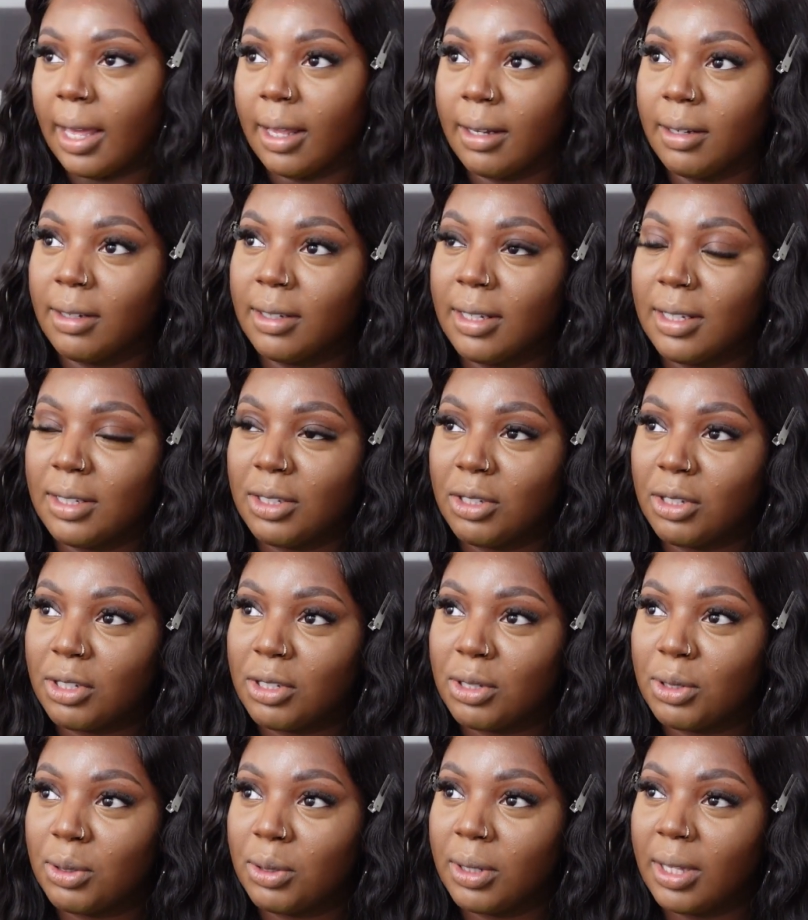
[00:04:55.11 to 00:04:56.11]
and it's
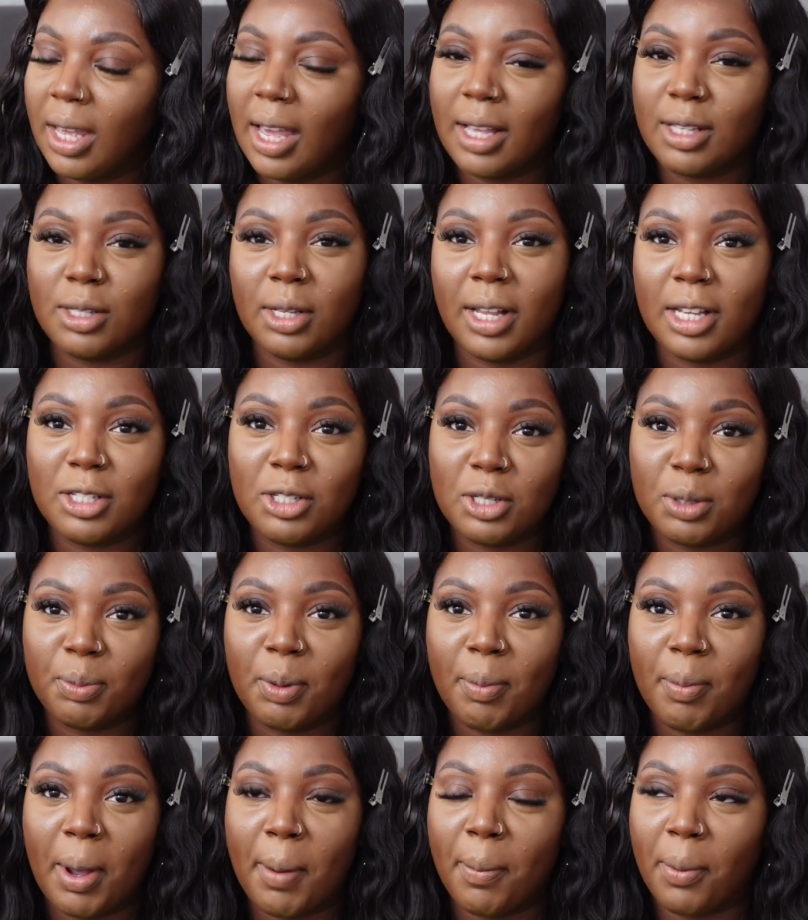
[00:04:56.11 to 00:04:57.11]
just, yeah, so that's just
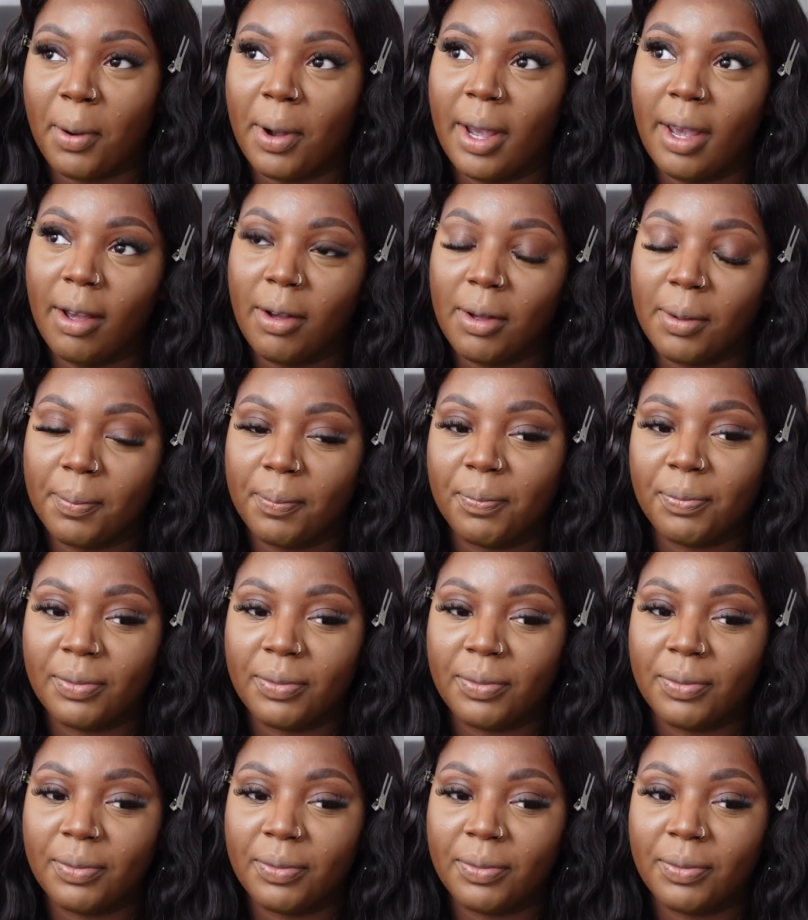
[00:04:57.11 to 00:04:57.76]
been my prayer.